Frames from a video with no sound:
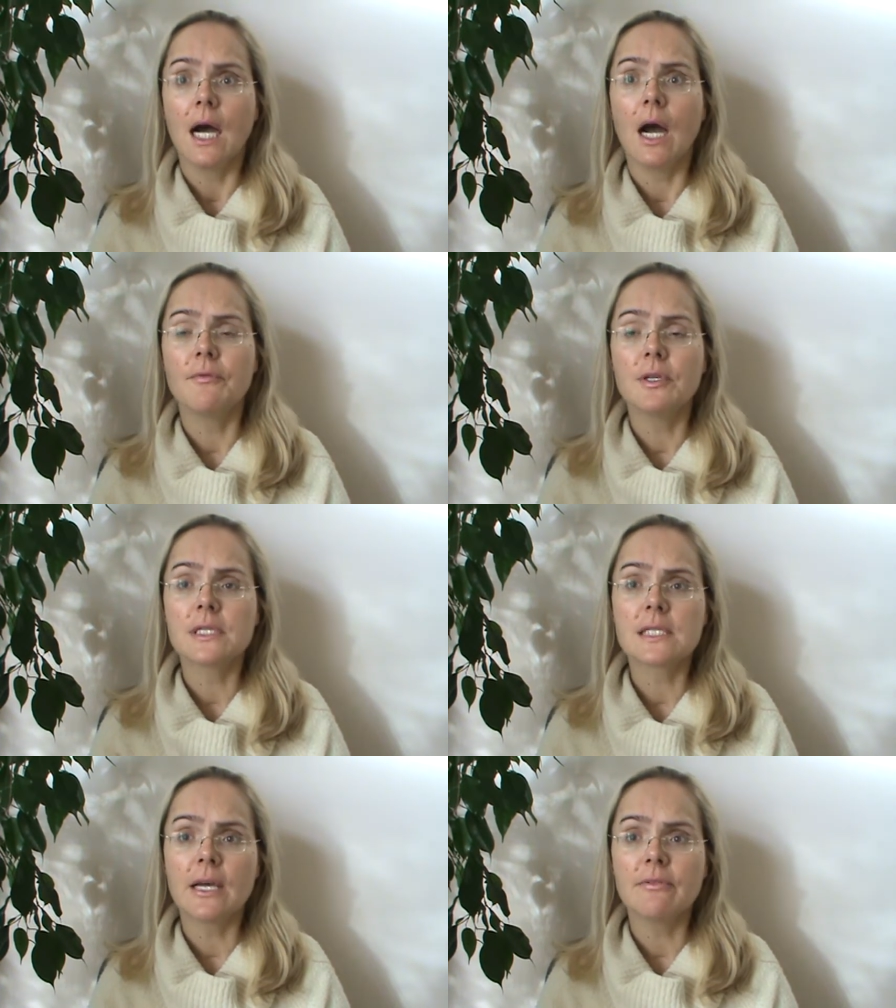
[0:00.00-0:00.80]
of the
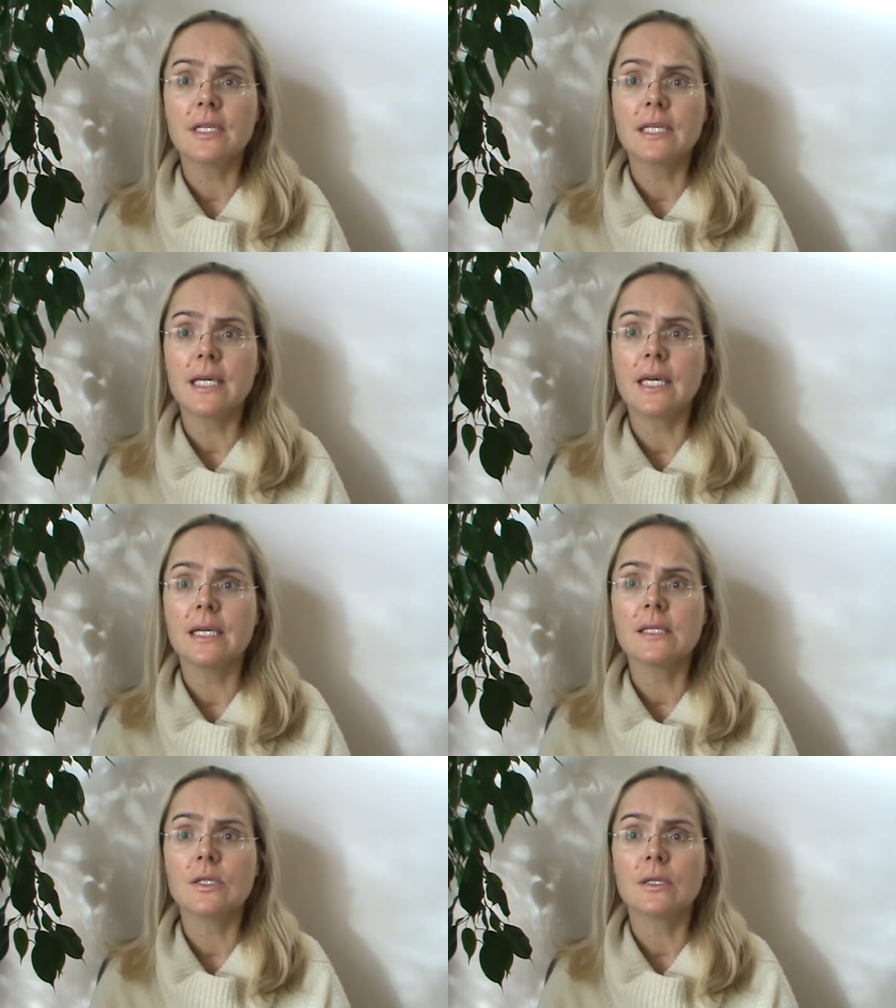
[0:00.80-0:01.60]
seven
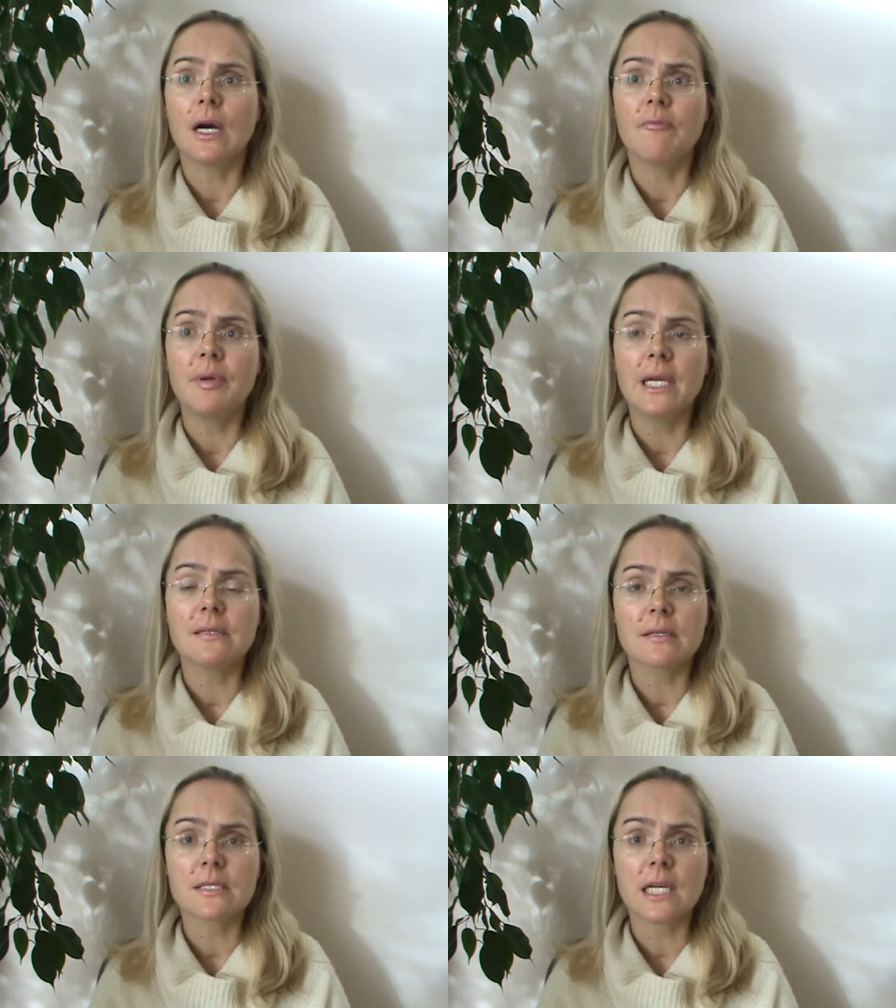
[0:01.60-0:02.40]
keys of being
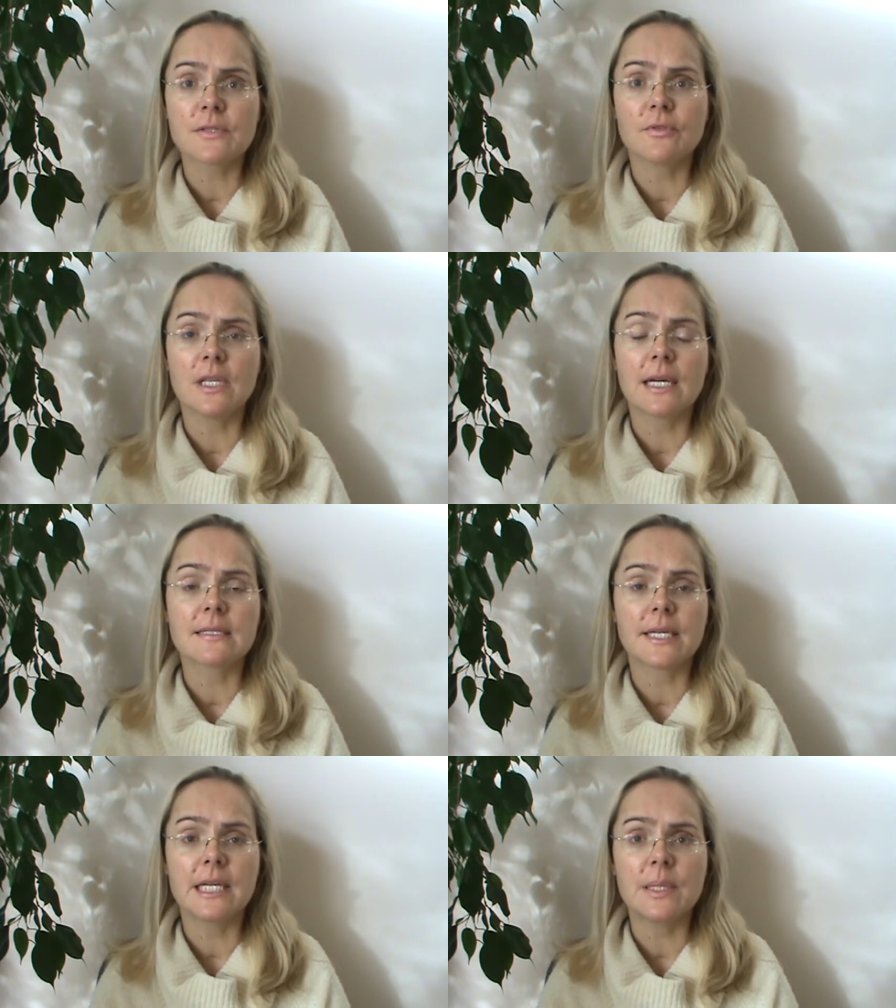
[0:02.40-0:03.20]
successful as
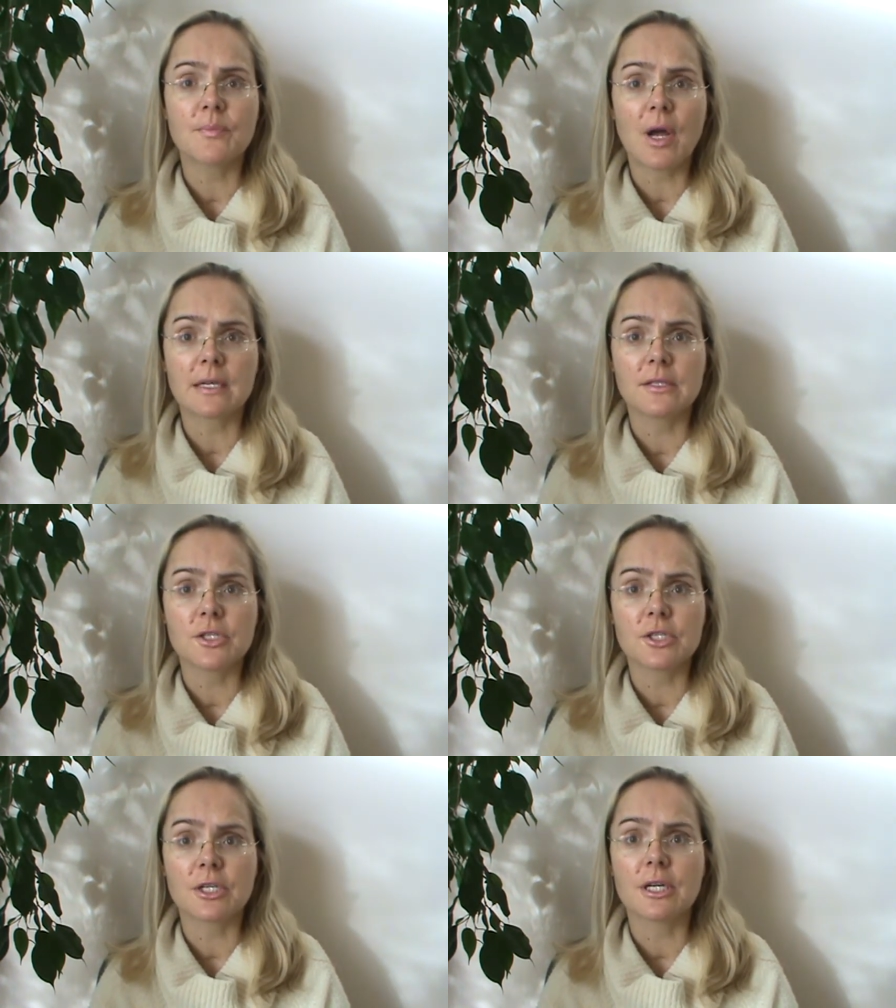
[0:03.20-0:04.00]
a healing
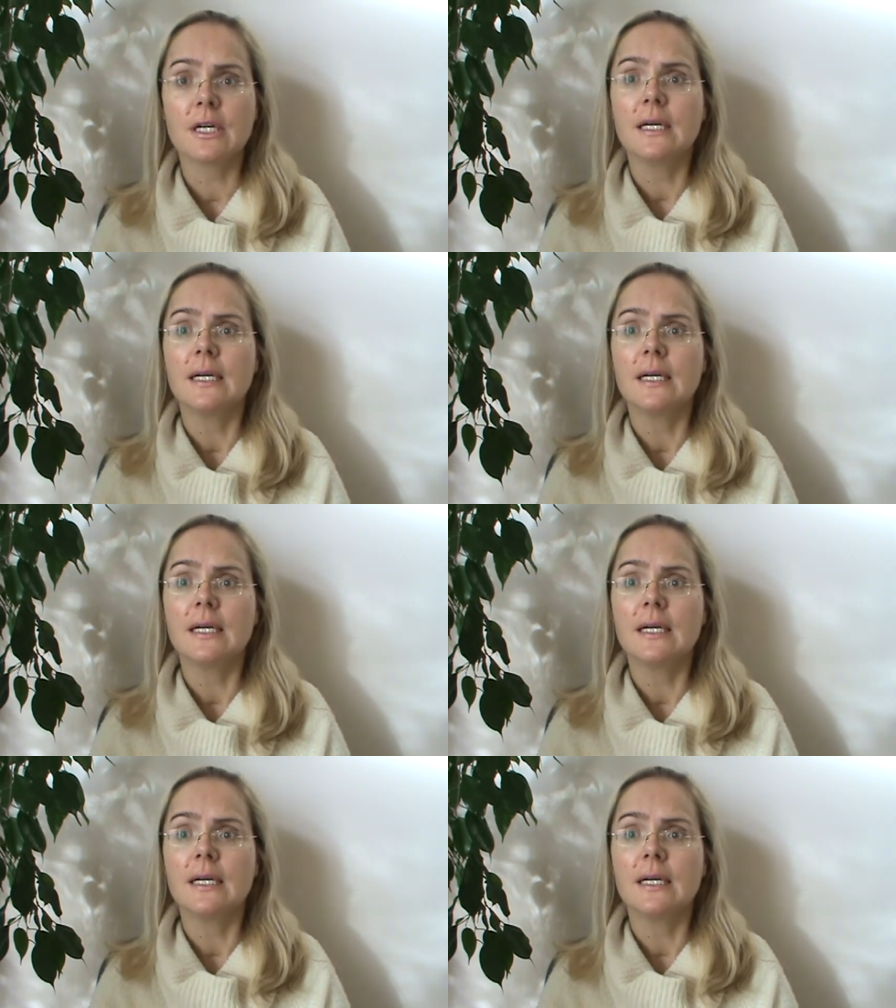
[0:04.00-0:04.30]
practitioner